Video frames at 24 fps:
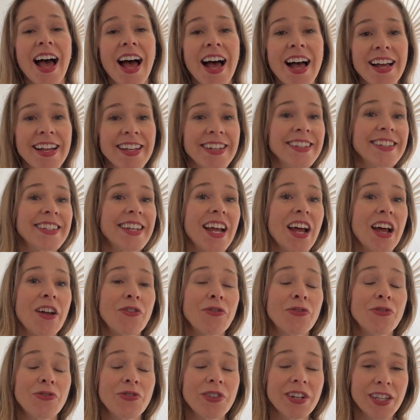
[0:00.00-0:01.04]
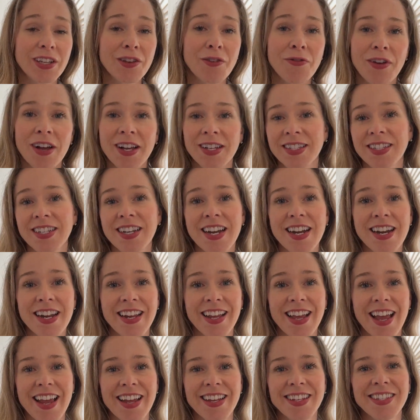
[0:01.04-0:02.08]
and a really fascinating
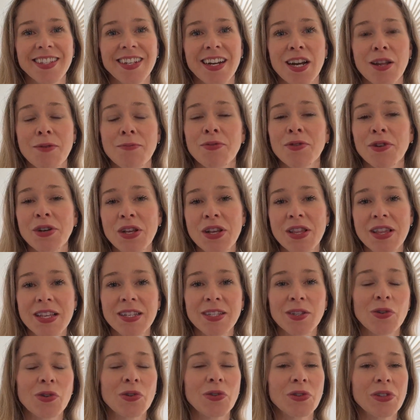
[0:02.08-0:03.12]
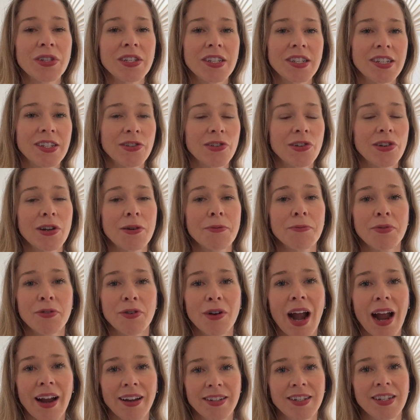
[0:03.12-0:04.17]
case study putting this all into
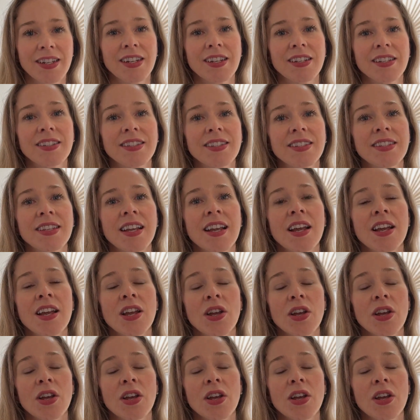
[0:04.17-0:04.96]
practice,